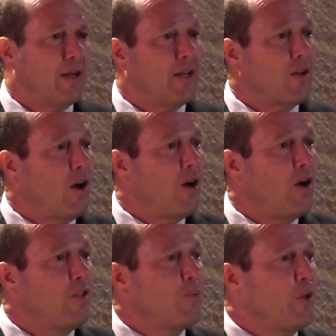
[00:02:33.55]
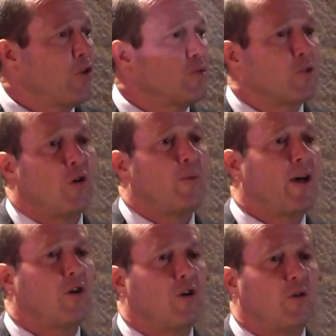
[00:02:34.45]
Yet all the pilgrims go
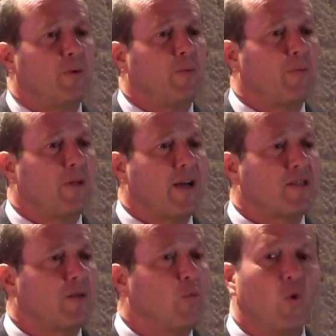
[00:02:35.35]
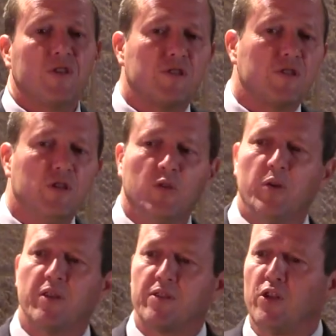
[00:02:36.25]
back home and people ask them, what's
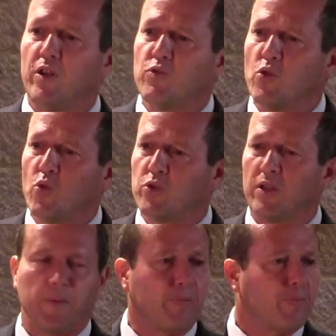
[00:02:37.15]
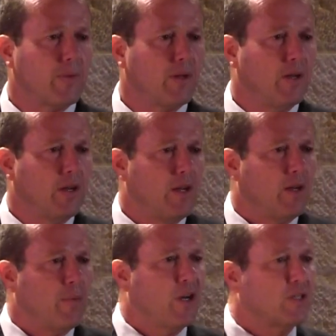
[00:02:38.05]
new in the city of Jerusalem?
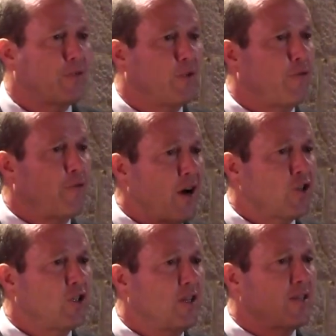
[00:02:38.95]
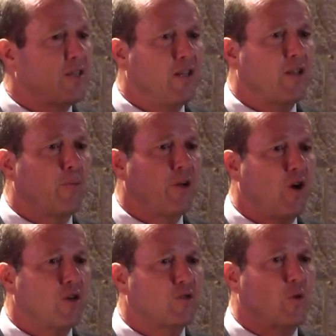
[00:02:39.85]
Because if it functioned in a city that
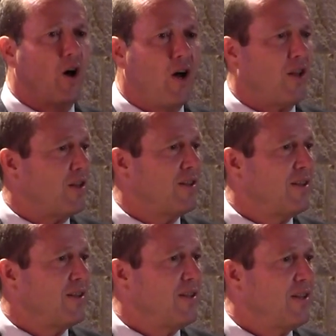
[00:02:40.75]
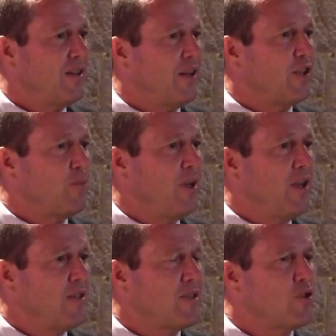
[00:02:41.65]
belongs to all, it
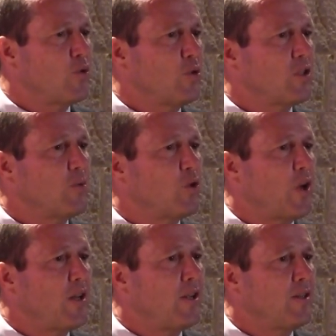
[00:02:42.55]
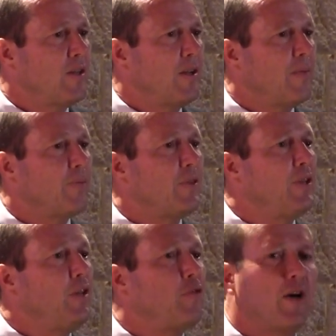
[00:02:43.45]
means that Jerusalem created
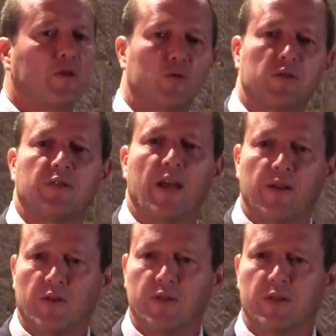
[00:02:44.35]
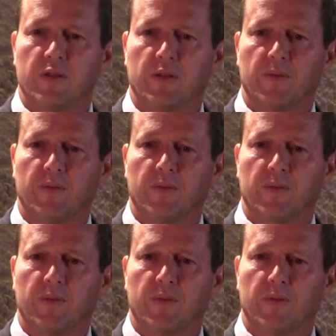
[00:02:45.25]
de facto standards.